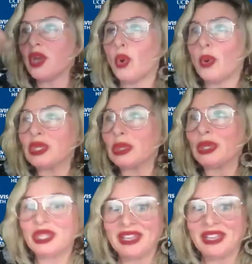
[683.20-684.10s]
they going to
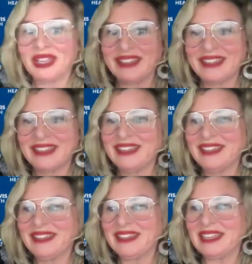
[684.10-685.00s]
look like
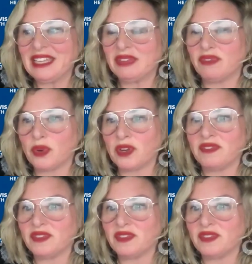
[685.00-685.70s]
in 40,